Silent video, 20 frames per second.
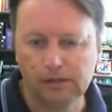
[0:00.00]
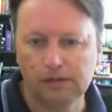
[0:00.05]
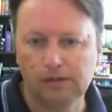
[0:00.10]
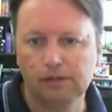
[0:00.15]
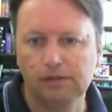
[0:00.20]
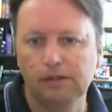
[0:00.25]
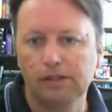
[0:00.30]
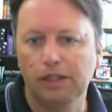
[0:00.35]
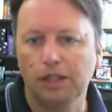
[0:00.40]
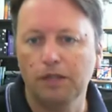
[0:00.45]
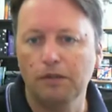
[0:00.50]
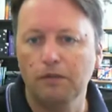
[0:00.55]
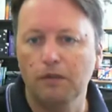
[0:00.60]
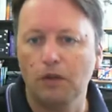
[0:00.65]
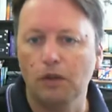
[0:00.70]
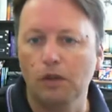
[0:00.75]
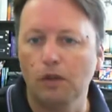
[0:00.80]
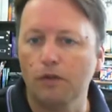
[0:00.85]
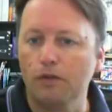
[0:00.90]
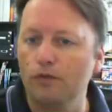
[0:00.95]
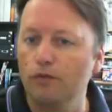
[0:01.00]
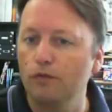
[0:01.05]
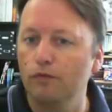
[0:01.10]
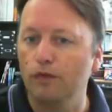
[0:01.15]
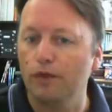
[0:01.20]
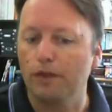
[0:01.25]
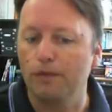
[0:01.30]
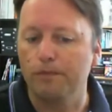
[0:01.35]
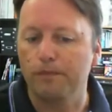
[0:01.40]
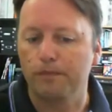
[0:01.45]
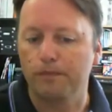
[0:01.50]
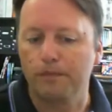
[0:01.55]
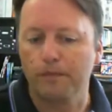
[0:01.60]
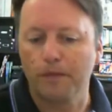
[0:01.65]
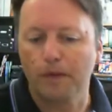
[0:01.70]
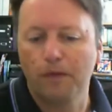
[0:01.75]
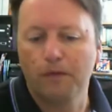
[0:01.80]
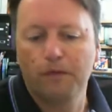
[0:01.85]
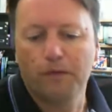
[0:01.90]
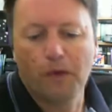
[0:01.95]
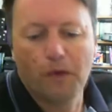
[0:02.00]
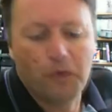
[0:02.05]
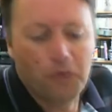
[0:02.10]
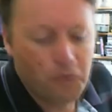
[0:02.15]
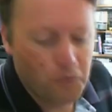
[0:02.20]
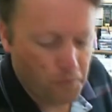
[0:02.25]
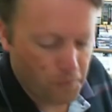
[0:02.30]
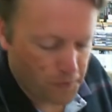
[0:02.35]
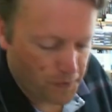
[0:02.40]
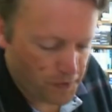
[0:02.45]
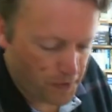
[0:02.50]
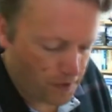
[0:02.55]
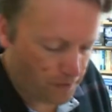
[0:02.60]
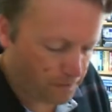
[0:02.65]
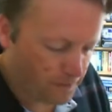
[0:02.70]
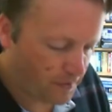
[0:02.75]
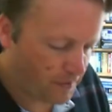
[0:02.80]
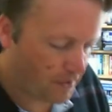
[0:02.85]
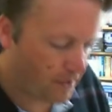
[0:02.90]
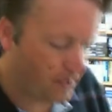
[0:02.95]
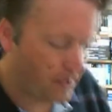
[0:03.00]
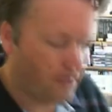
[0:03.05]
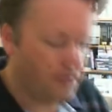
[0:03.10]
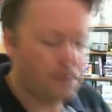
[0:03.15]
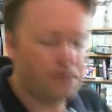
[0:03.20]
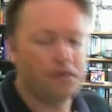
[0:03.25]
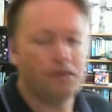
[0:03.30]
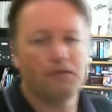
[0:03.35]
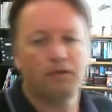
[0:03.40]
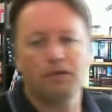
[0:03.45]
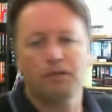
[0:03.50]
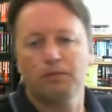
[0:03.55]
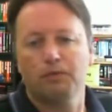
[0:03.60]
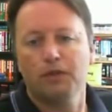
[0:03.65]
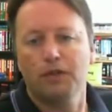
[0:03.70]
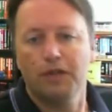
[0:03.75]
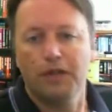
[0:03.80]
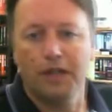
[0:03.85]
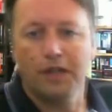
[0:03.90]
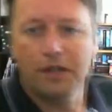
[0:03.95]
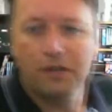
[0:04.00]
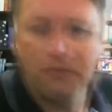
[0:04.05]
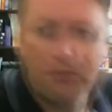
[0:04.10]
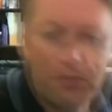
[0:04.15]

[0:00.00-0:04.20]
Okay, we've got lots of foam stuff in here, so let's put it down so we